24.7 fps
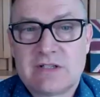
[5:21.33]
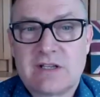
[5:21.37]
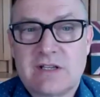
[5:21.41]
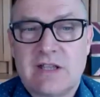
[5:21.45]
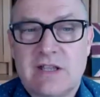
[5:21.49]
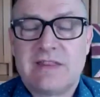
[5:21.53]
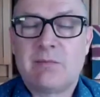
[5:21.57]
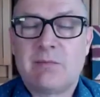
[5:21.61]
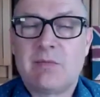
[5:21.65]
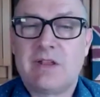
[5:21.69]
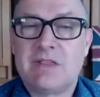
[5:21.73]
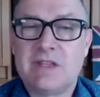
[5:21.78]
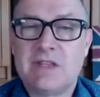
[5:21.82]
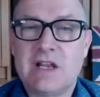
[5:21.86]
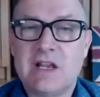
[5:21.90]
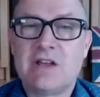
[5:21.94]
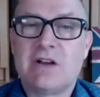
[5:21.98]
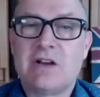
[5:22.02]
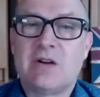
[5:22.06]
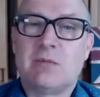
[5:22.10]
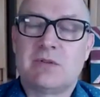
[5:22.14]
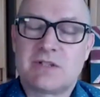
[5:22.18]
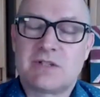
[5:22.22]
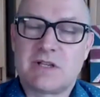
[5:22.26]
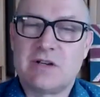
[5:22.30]
And then when the
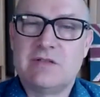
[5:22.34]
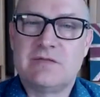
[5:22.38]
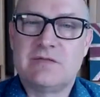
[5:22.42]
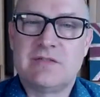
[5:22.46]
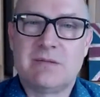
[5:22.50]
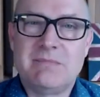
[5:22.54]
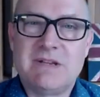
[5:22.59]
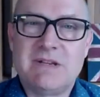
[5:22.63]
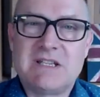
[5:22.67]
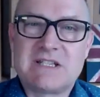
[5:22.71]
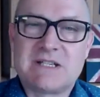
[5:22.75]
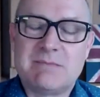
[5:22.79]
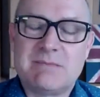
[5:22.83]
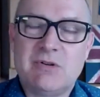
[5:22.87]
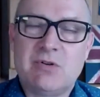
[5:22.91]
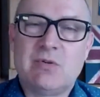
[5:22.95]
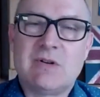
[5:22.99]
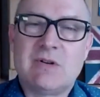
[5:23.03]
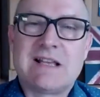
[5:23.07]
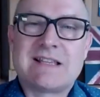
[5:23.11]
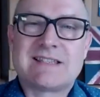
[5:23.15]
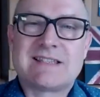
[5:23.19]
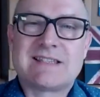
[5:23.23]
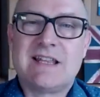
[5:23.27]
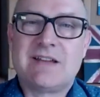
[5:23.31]
alert was over, Mr. Moon
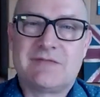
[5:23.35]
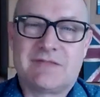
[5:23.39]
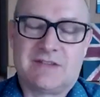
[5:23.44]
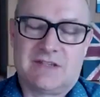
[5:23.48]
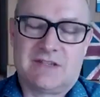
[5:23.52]
has left